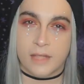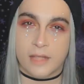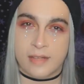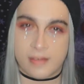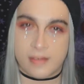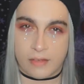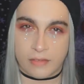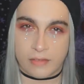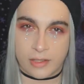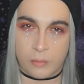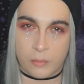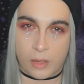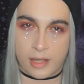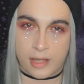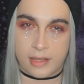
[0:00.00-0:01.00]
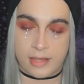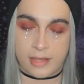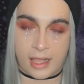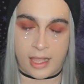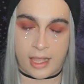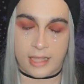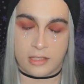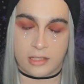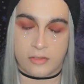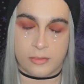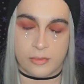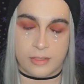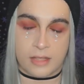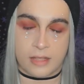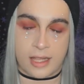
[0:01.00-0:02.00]
It's definitely one that I
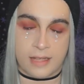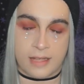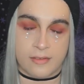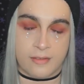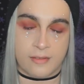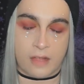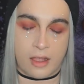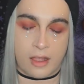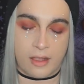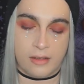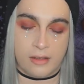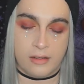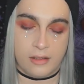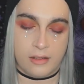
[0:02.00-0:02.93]
use with clients a lot.